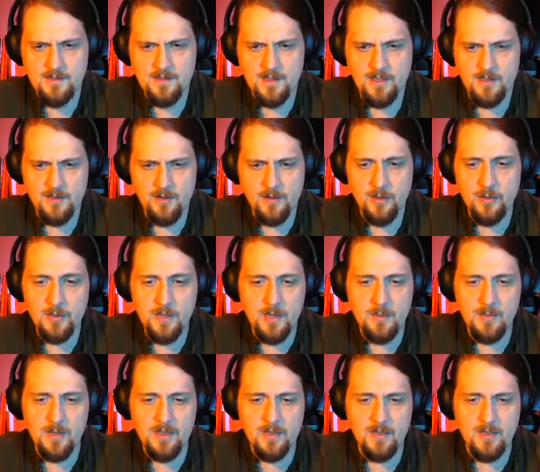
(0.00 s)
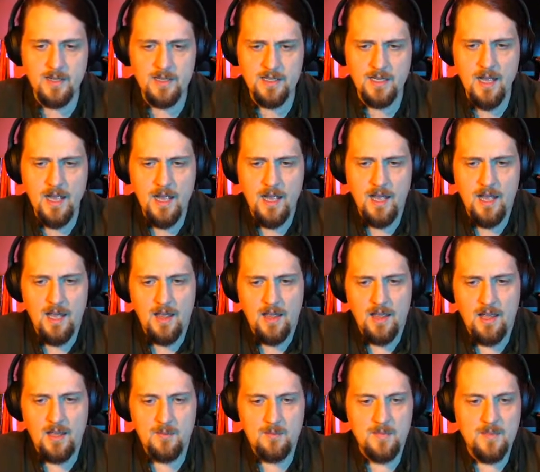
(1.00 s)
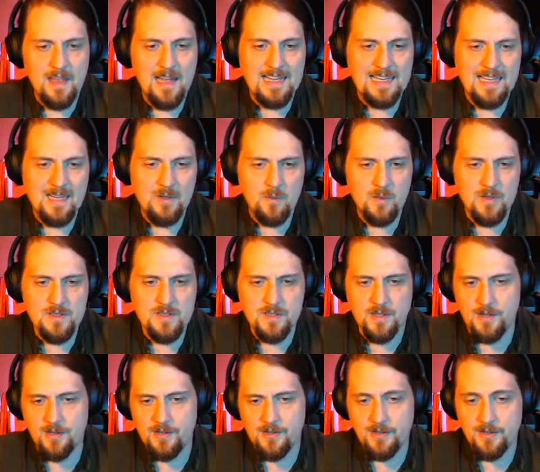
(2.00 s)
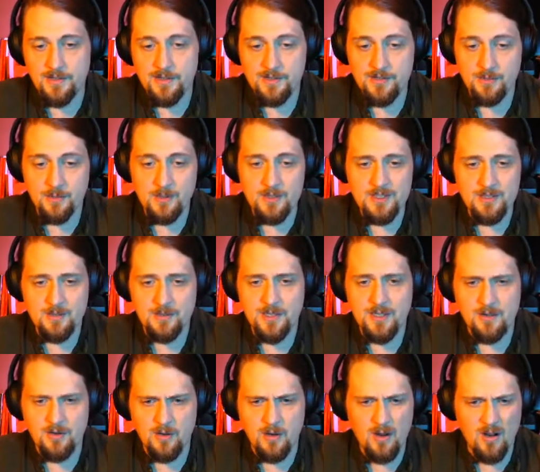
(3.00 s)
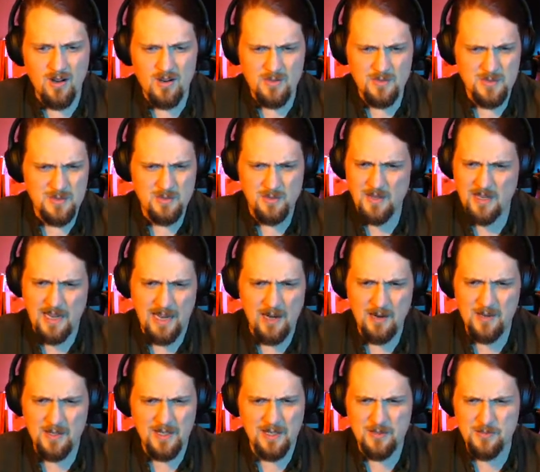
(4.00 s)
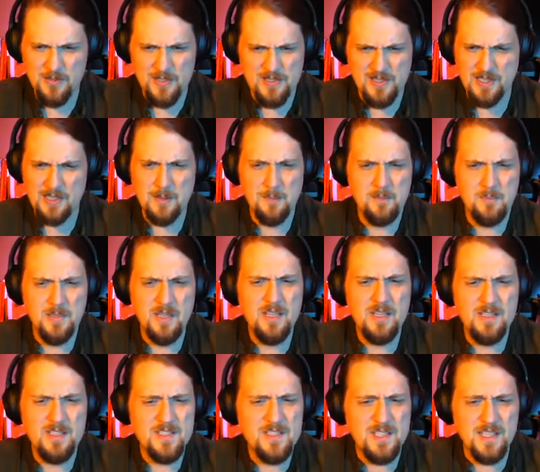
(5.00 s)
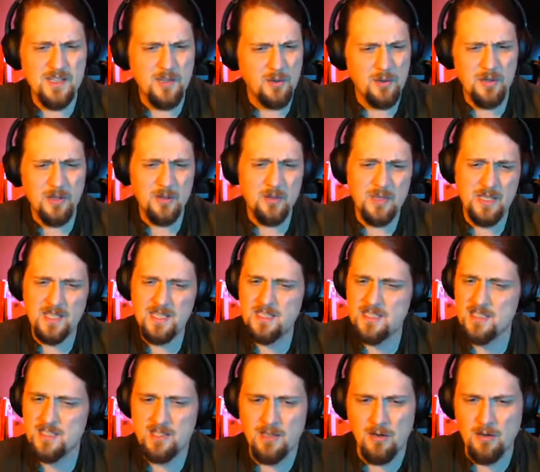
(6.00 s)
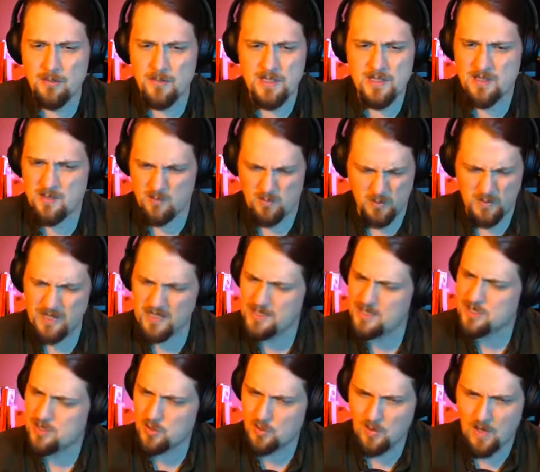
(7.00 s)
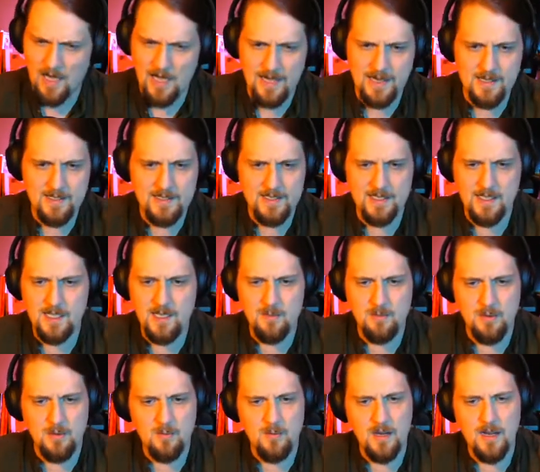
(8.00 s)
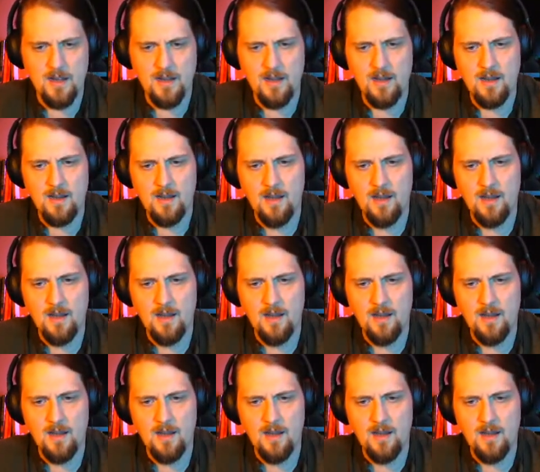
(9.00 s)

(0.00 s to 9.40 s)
yet although he bethought him that it was all sorcery, and her arms were hairy almost like a beast's, and although he determined and really tried to keep away,